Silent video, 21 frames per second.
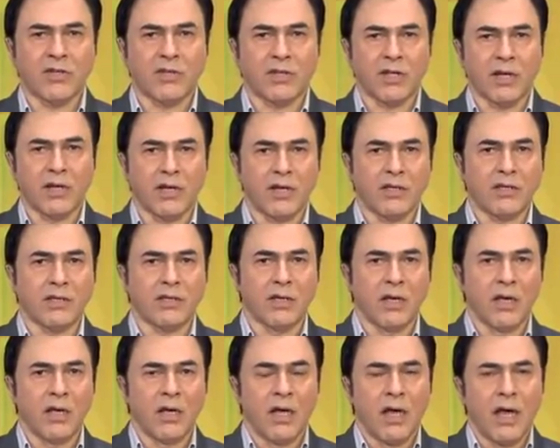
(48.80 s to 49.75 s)
Studies,
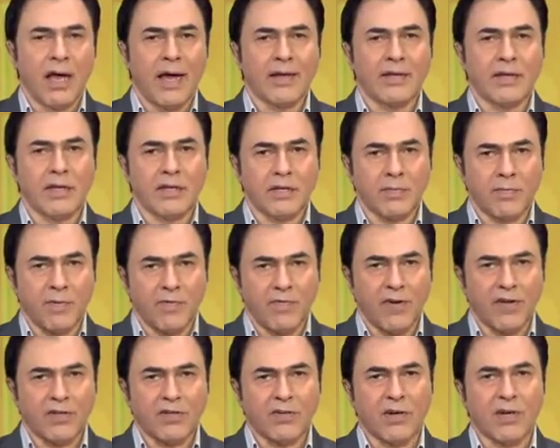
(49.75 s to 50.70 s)
and he's a
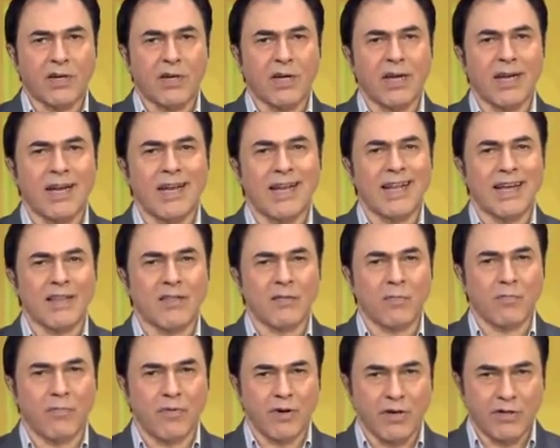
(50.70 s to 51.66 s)
professor at
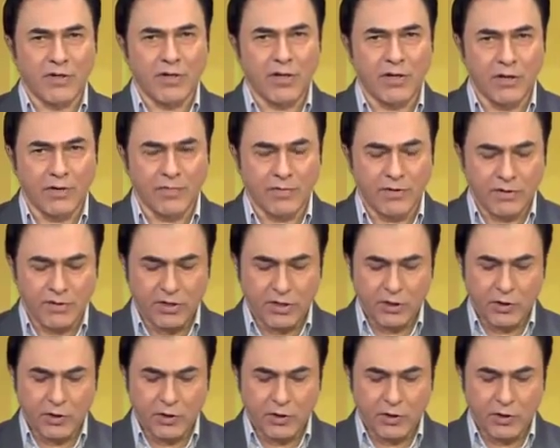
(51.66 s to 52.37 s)
Lethbridge University,